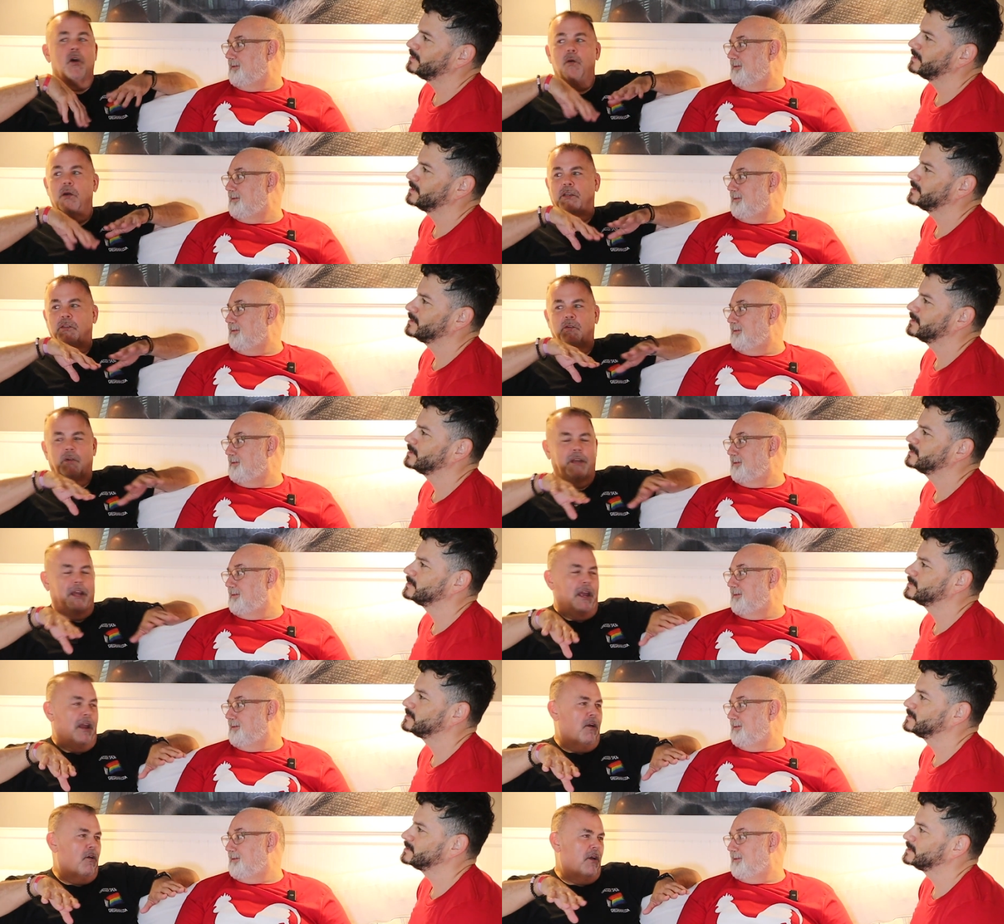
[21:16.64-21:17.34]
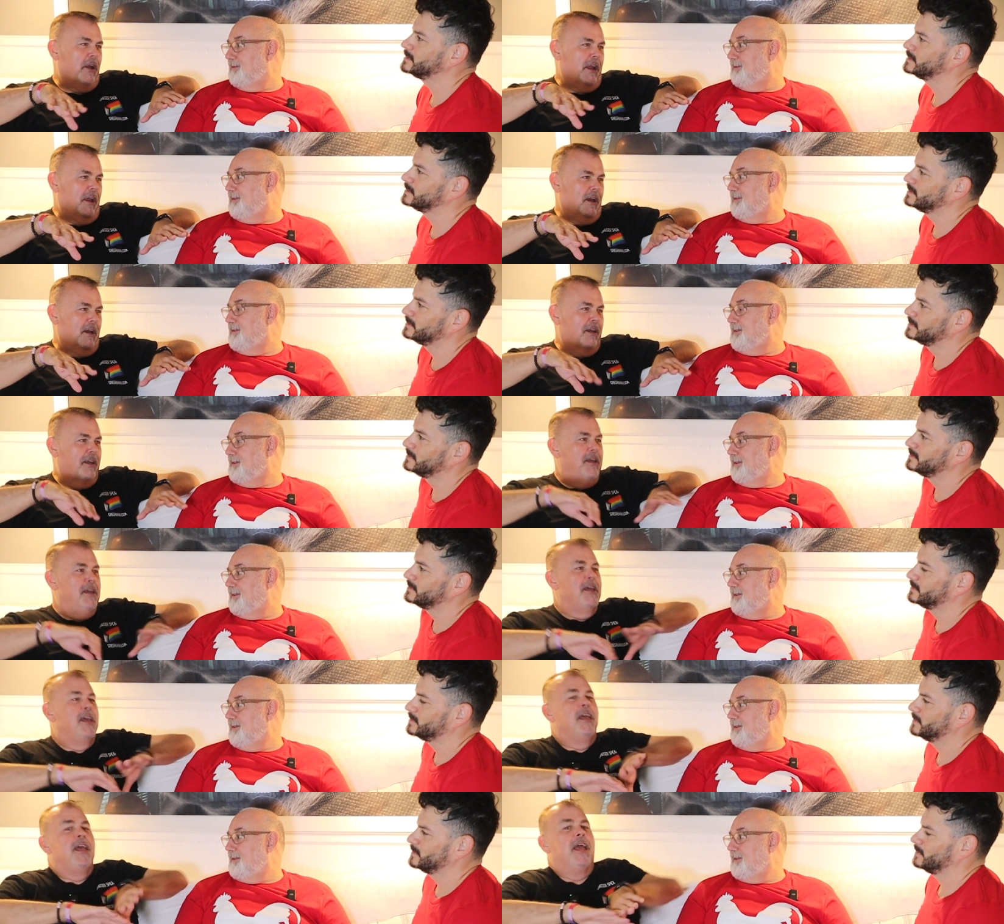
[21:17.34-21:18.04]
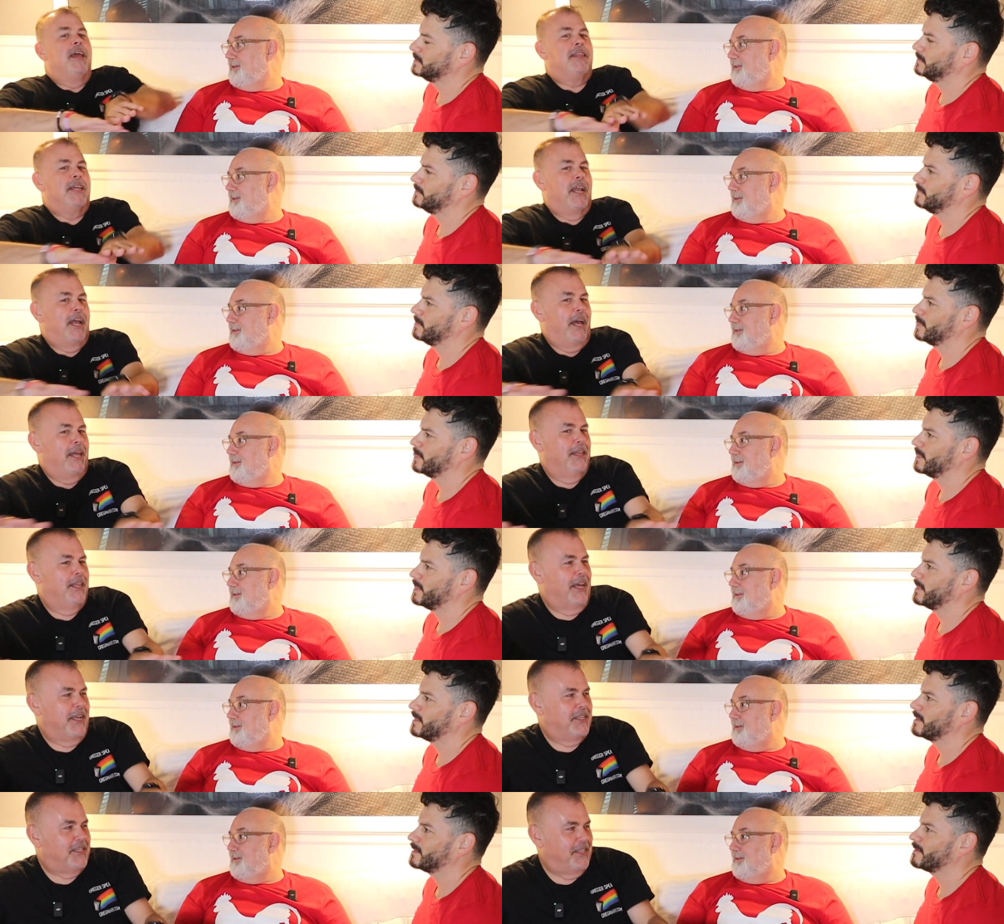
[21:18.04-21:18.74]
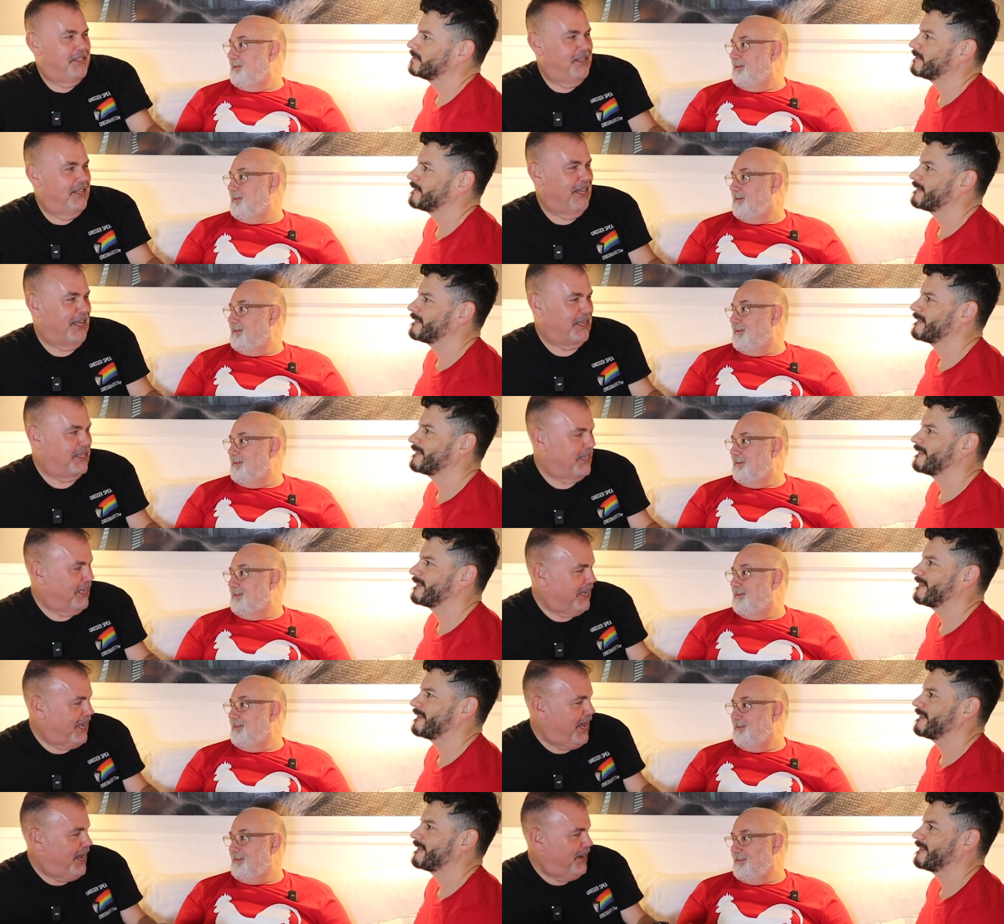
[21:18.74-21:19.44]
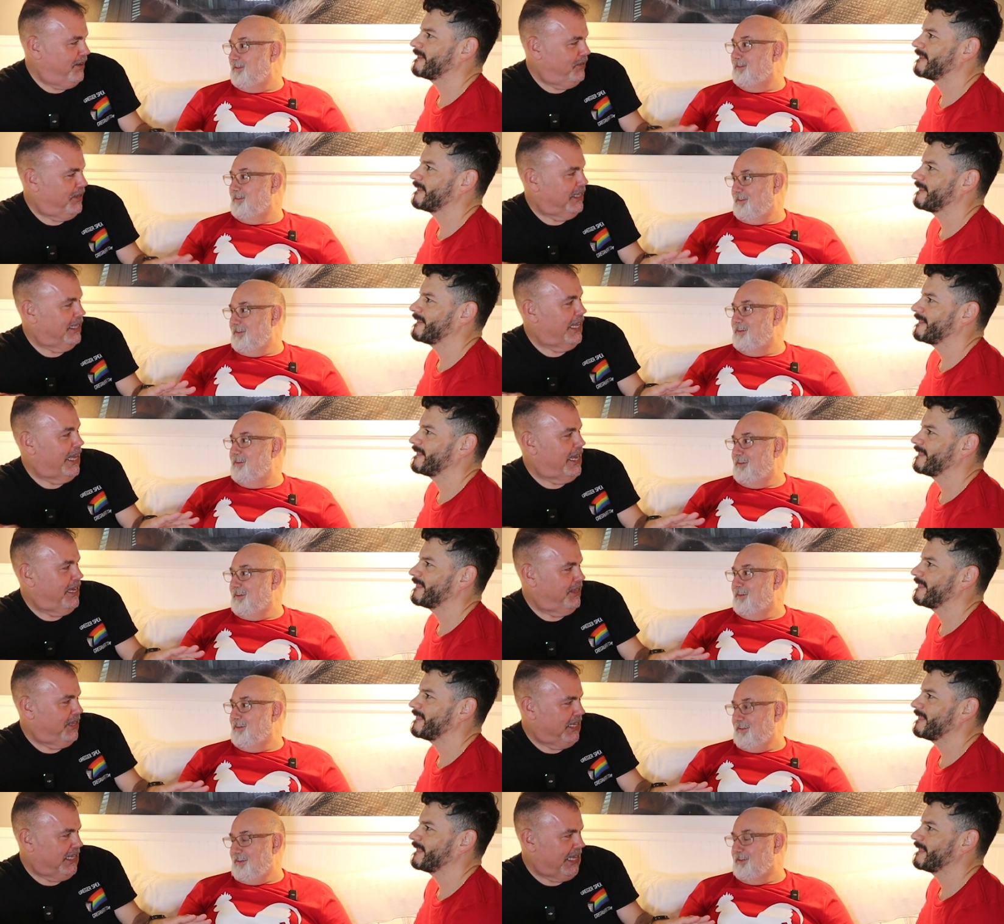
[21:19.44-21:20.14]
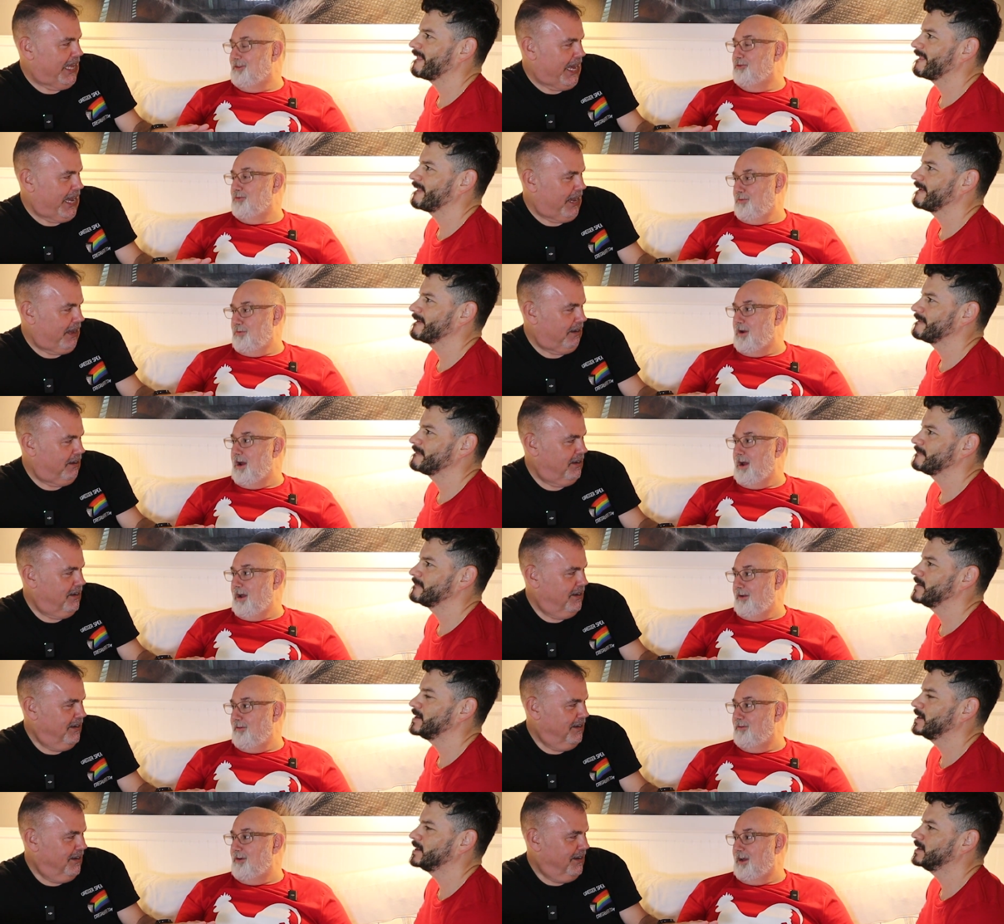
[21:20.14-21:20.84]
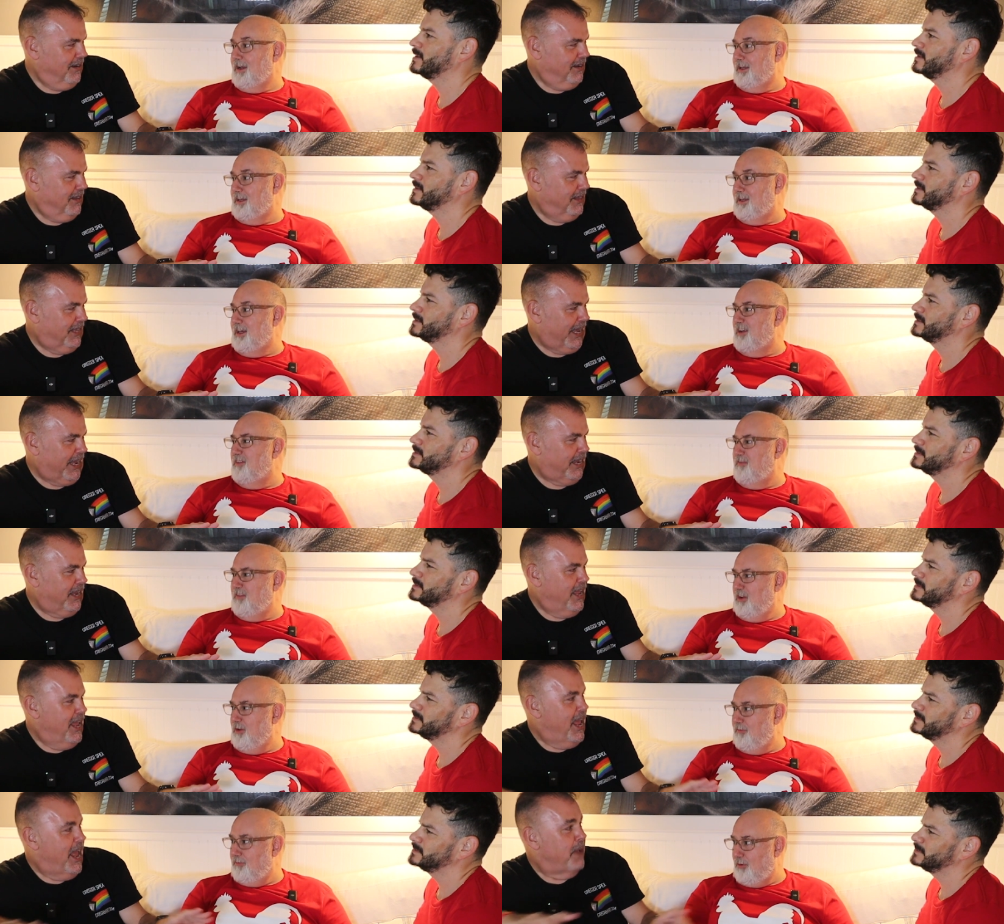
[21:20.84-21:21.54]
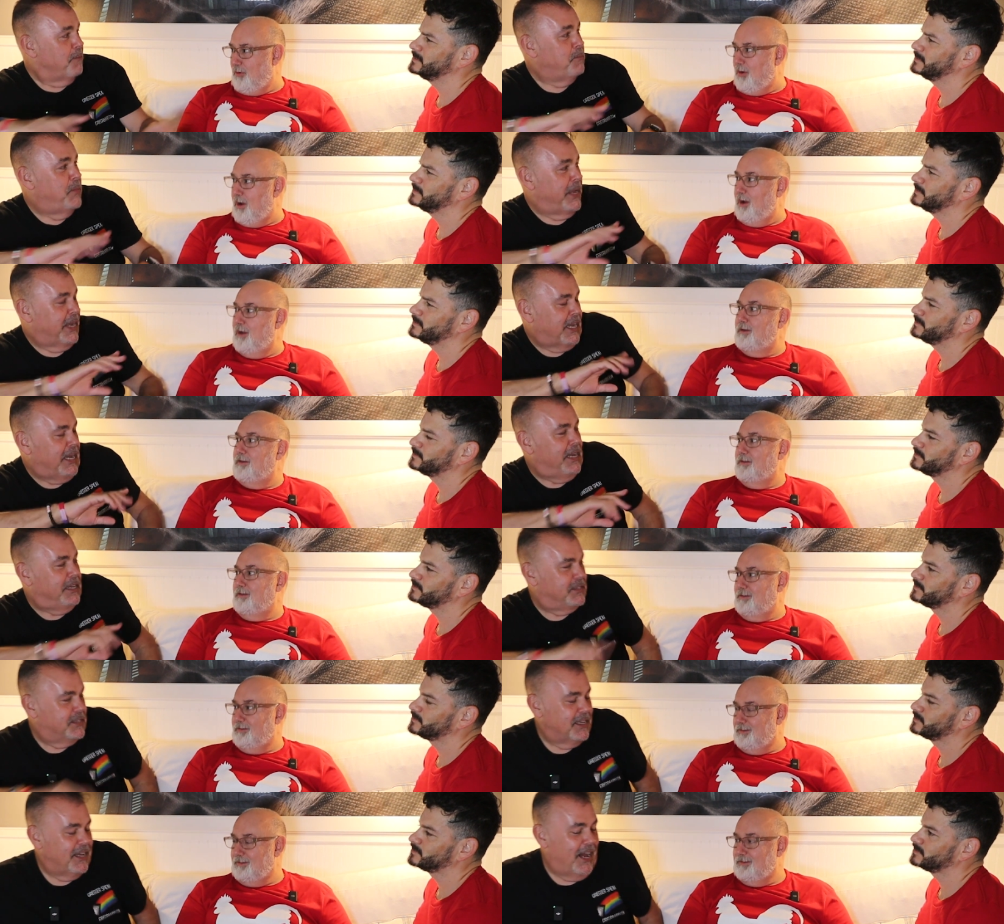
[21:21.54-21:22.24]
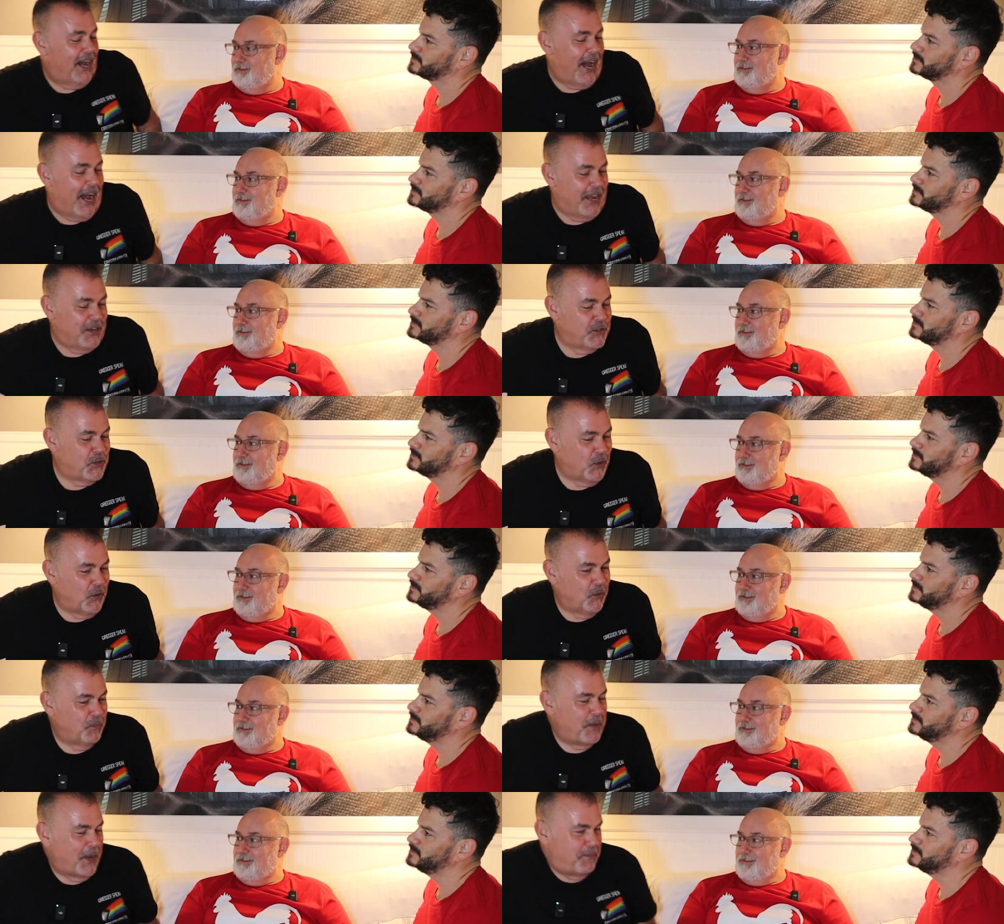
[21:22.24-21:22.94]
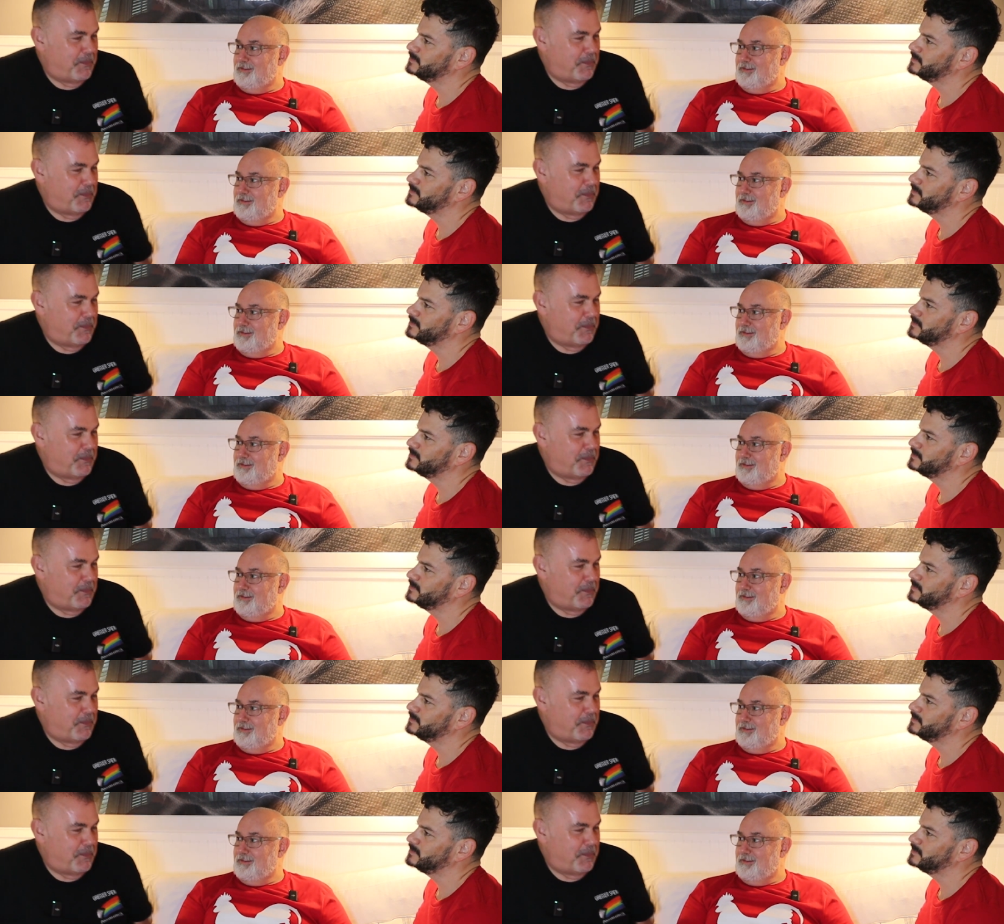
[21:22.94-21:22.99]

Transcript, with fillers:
Speaker 1: go into an area and then I like to like the kind of the lay of the land. Right, right. Get like, a feel for it. Because I told